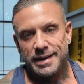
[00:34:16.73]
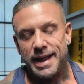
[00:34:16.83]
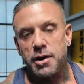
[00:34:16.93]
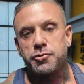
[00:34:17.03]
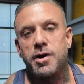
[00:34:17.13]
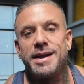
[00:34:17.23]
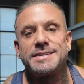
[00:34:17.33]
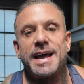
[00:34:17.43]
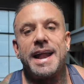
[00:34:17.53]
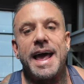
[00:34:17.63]
delt training,
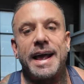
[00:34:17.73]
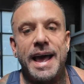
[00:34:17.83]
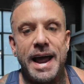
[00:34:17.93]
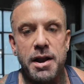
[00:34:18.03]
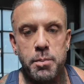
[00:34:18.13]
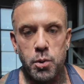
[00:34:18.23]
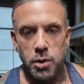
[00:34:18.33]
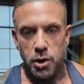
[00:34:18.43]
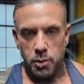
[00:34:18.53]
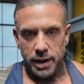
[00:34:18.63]
is getting that cannibal
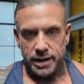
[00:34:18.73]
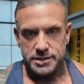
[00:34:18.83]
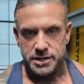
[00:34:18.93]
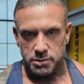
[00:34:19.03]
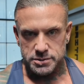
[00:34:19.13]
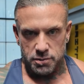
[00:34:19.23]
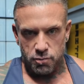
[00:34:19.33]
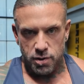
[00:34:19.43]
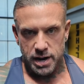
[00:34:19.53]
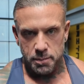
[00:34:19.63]
look where your shoulders are
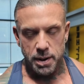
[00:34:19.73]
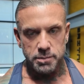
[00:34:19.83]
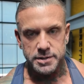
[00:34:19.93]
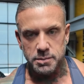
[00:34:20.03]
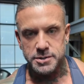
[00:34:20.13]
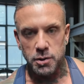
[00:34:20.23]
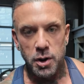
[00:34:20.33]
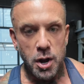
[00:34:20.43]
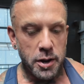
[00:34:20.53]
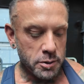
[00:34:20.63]
really pumped up. So
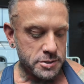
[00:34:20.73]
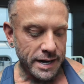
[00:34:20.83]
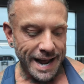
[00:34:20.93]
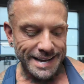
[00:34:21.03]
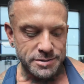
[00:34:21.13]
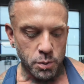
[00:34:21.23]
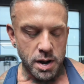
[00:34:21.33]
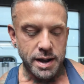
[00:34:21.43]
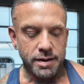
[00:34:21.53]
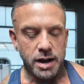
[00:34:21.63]
you'll see that as the
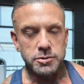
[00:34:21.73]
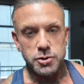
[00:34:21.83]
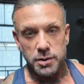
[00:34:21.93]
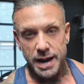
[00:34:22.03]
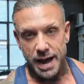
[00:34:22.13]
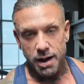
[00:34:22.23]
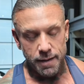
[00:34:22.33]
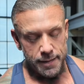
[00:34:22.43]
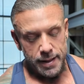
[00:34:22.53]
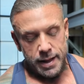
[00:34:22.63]
workout goes on now.
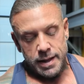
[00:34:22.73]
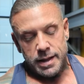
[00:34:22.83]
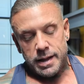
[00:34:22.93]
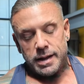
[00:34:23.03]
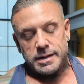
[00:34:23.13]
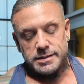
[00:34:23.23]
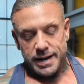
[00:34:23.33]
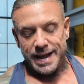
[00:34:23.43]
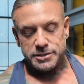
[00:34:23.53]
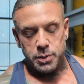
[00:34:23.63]
So
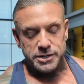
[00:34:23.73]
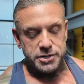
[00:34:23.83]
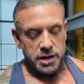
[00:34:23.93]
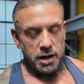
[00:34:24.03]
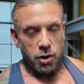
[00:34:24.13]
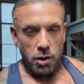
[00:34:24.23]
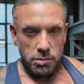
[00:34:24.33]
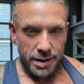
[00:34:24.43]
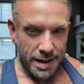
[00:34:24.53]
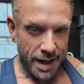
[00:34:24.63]
the next question I
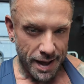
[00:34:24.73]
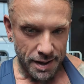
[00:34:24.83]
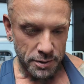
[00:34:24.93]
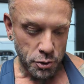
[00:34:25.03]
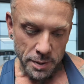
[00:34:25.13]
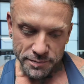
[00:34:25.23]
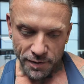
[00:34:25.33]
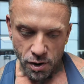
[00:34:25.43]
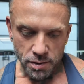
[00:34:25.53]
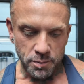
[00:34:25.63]
got, you almost
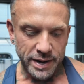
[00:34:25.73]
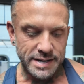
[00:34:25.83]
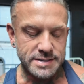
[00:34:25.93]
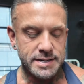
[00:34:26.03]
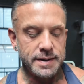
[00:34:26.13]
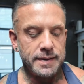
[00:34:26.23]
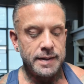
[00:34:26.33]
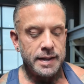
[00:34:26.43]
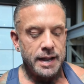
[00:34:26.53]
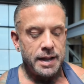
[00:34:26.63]
forgot,
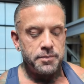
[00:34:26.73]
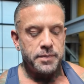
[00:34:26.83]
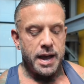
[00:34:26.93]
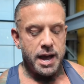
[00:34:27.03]
was